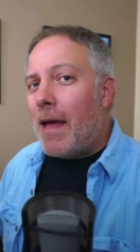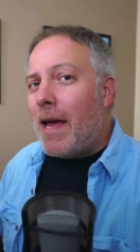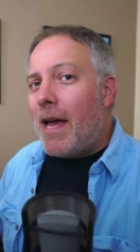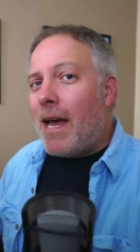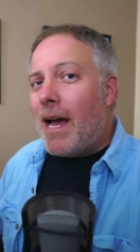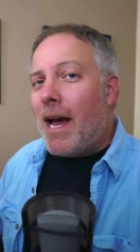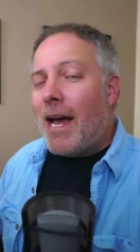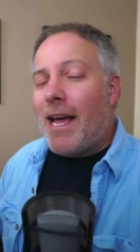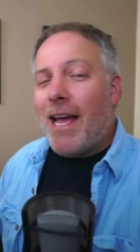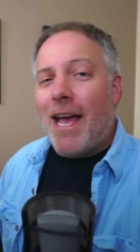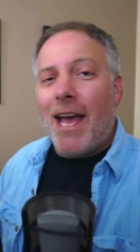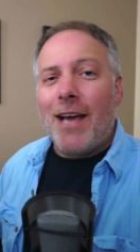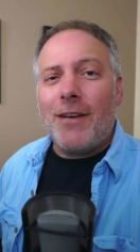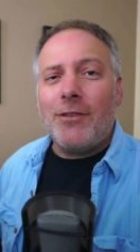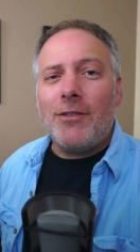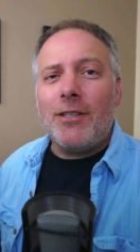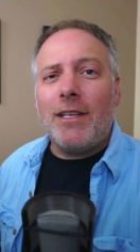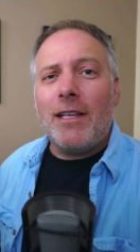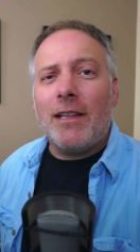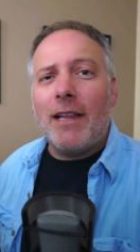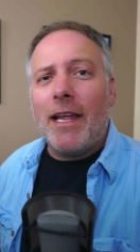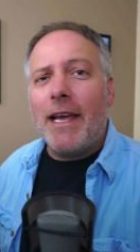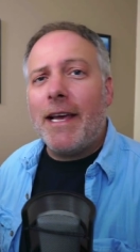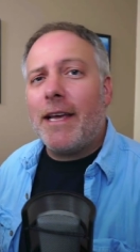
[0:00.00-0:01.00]
I
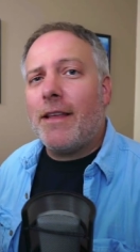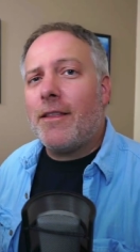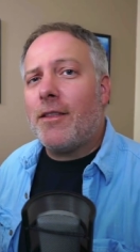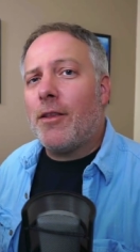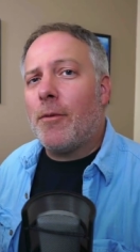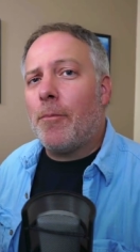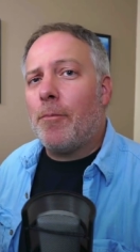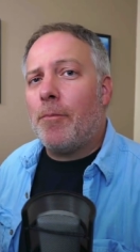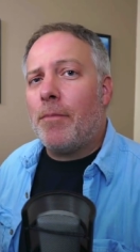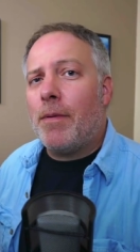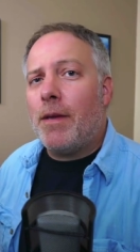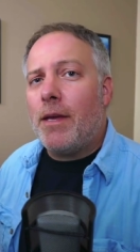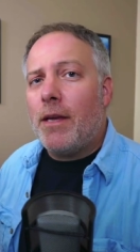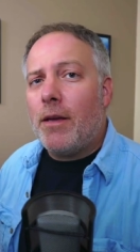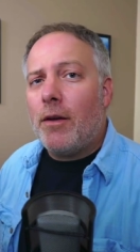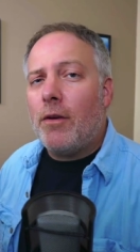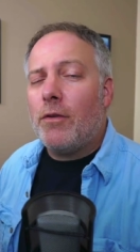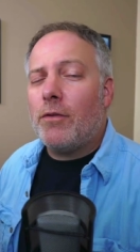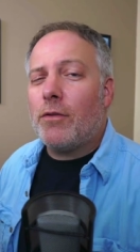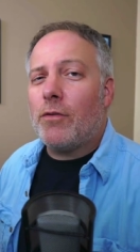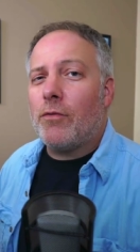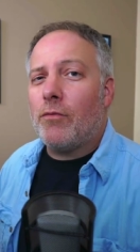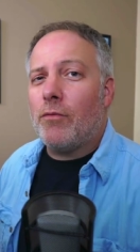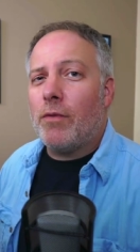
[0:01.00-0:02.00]
actually like the
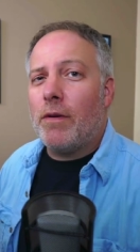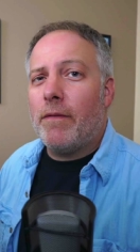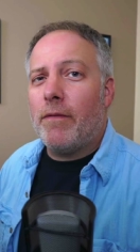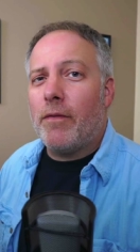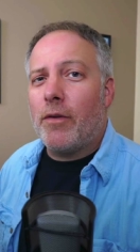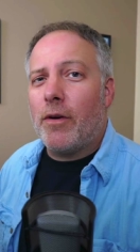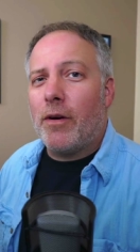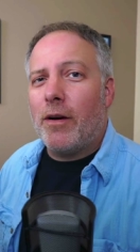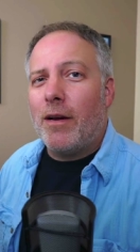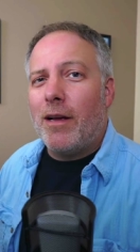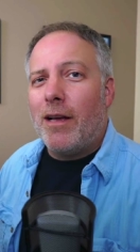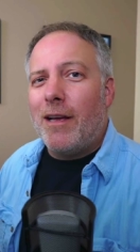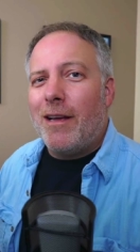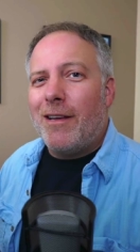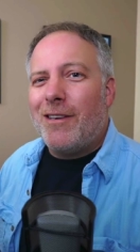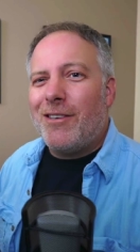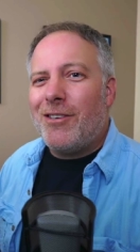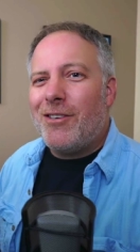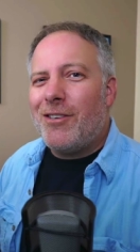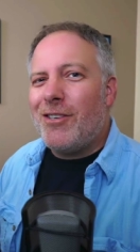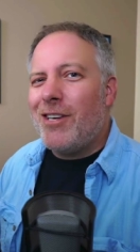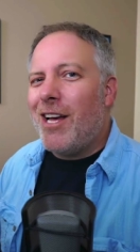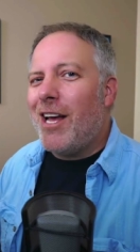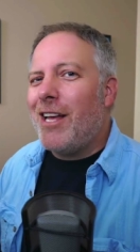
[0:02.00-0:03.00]
Pecos River
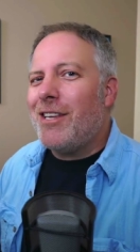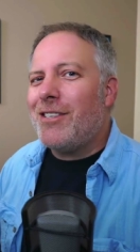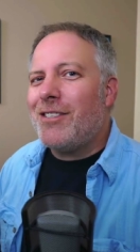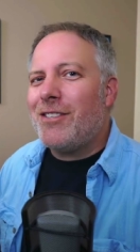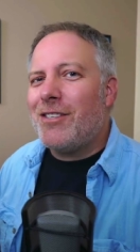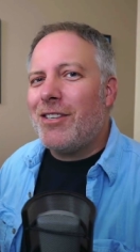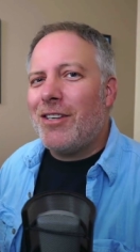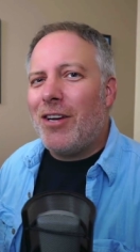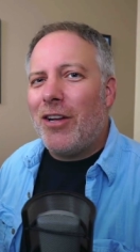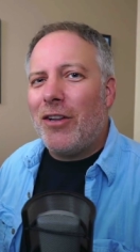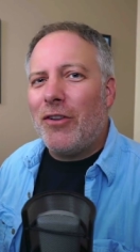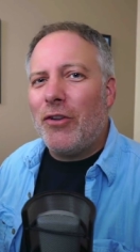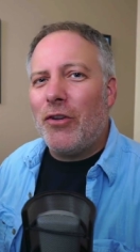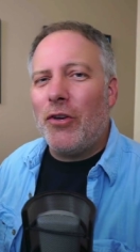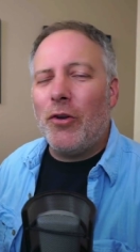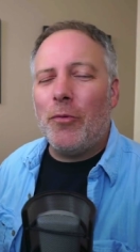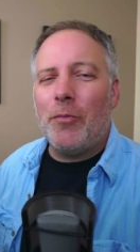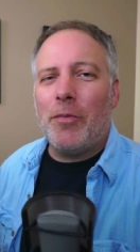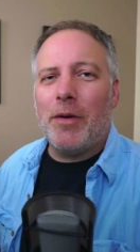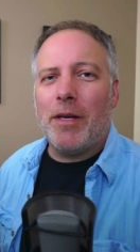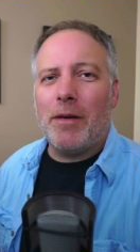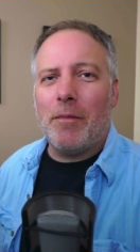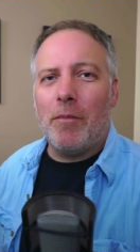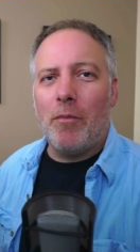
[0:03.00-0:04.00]
just a little
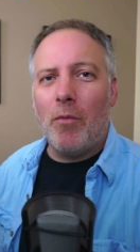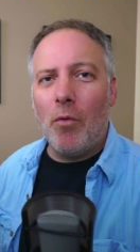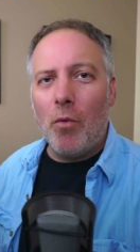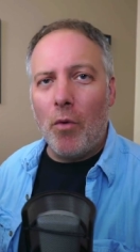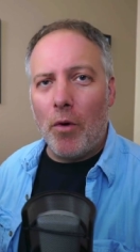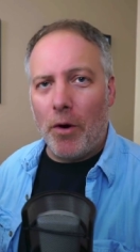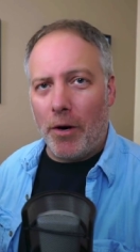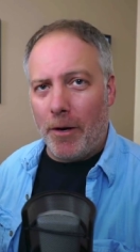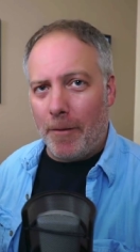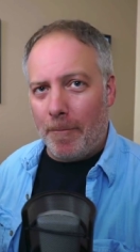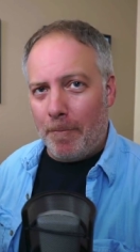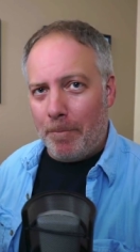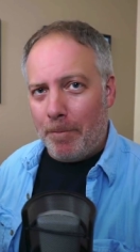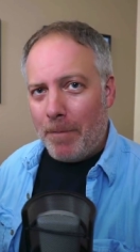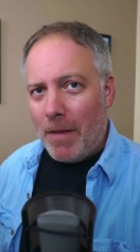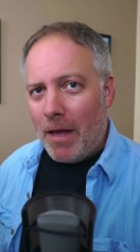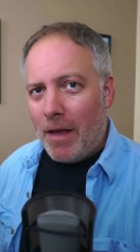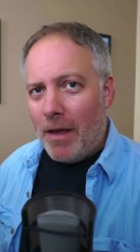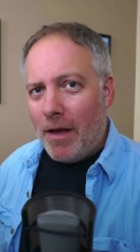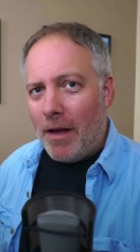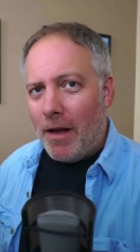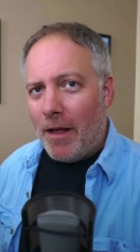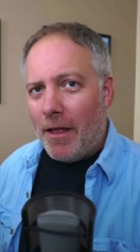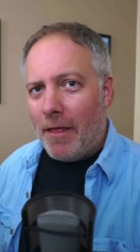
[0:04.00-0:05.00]
bit more.
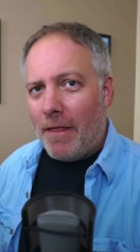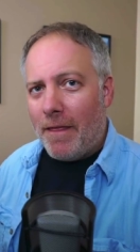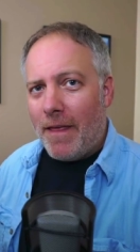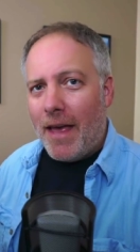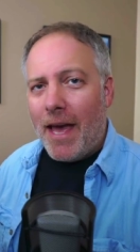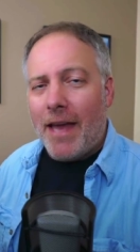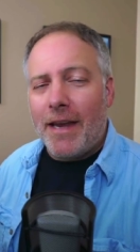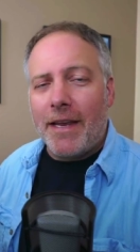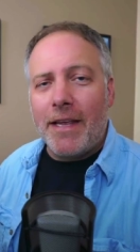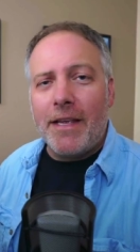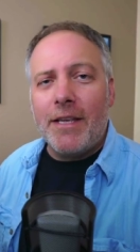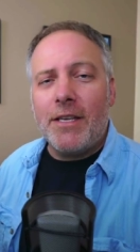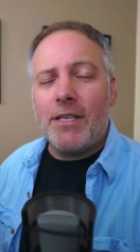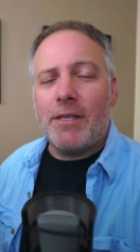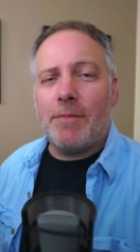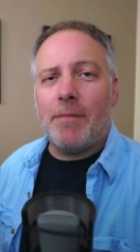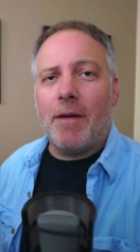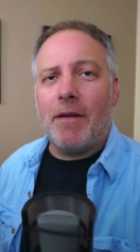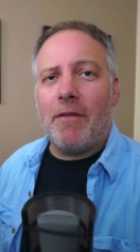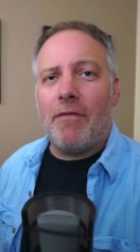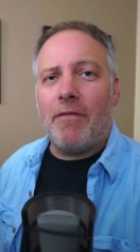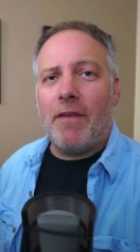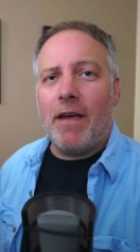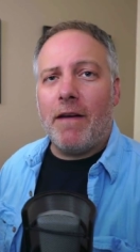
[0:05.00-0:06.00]
That is
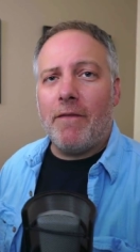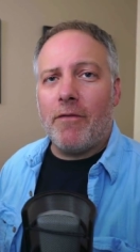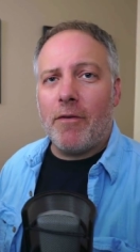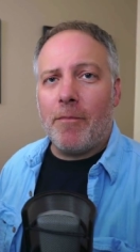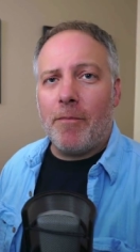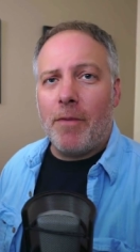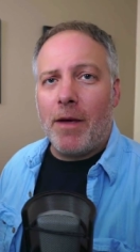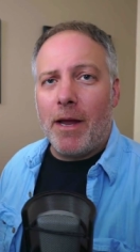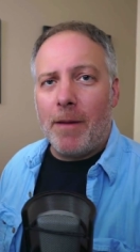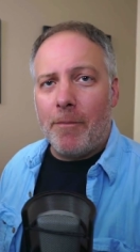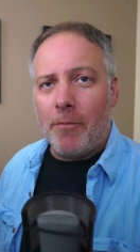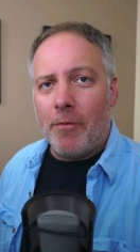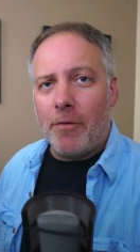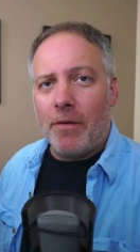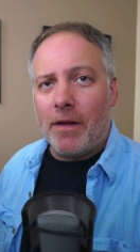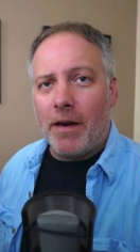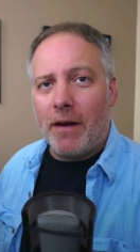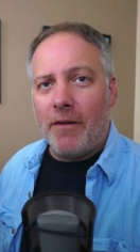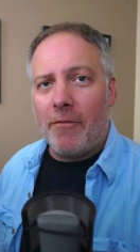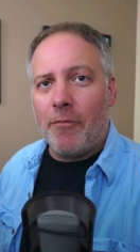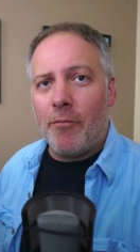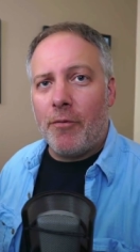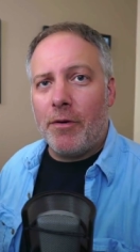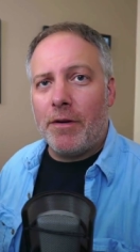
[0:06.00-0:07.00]
my favorite paper that
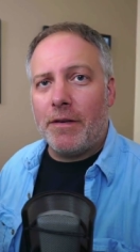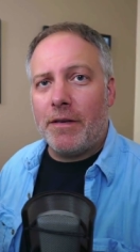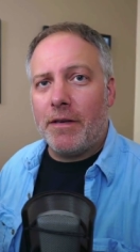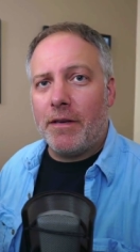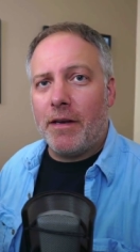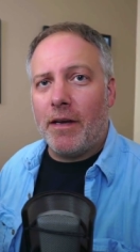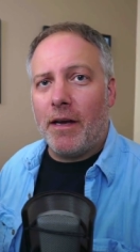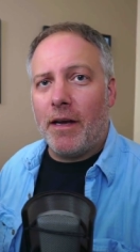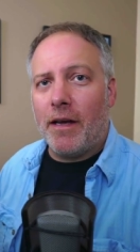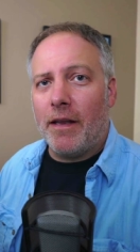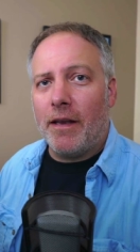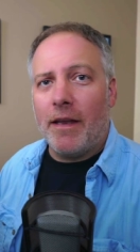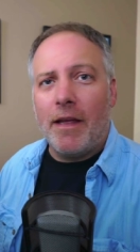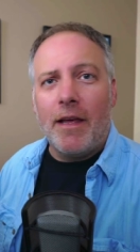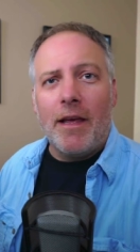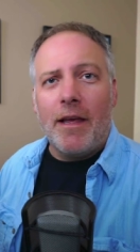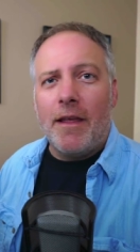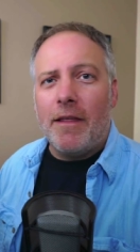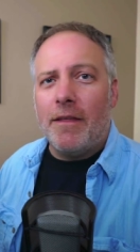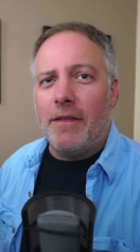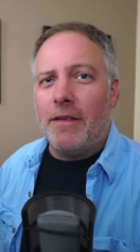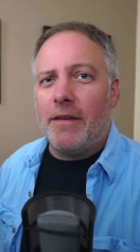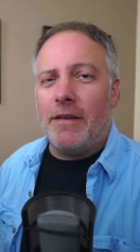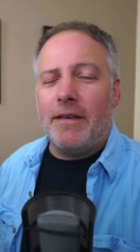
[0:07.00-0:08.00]
I've printed on.
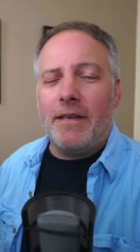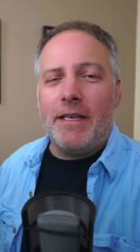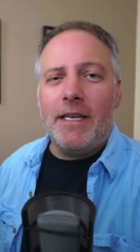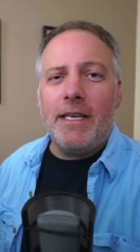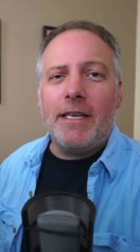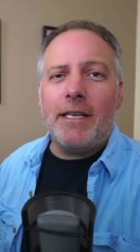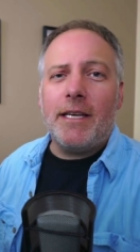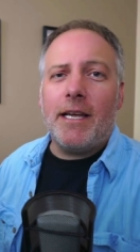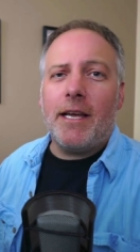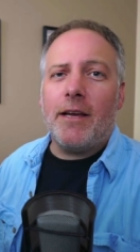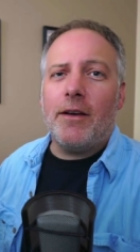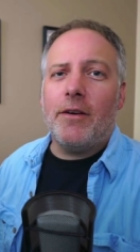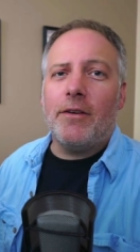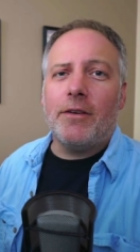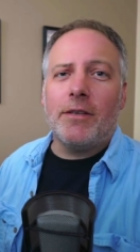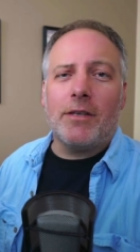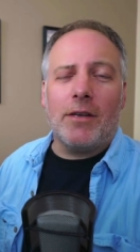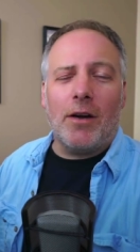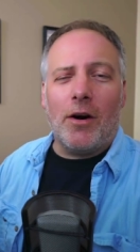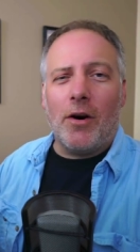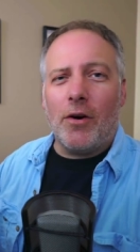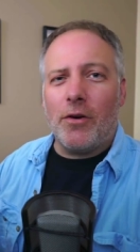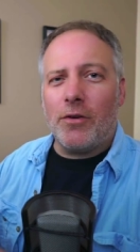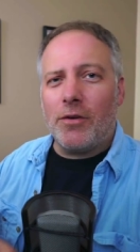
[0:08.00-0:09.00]
The
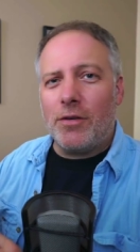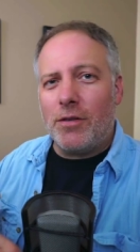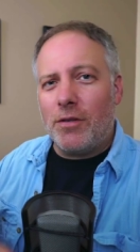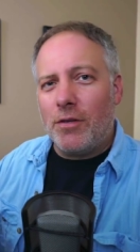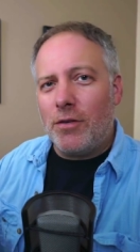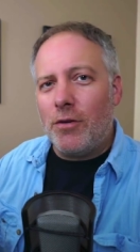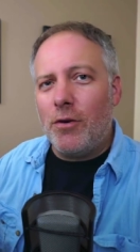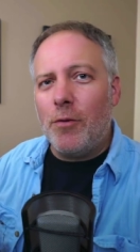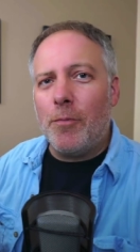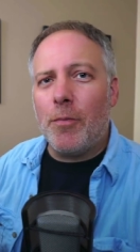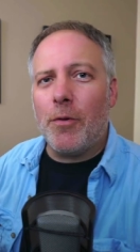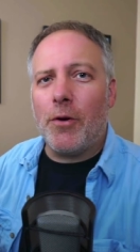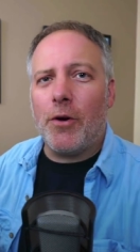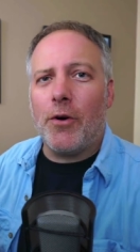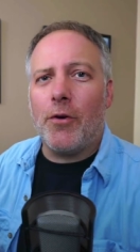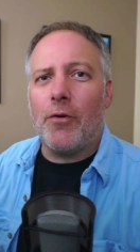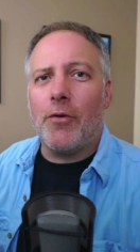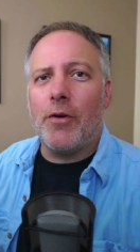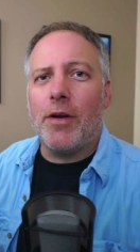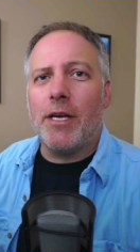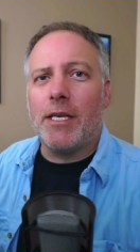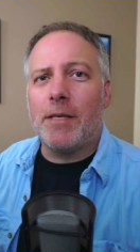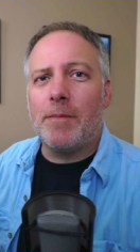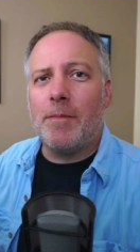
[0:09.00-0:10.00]
details are super
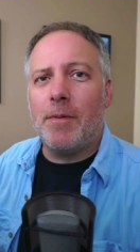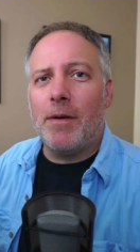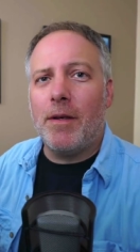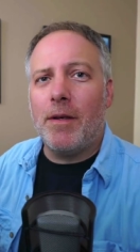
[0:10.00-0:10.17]
crisp.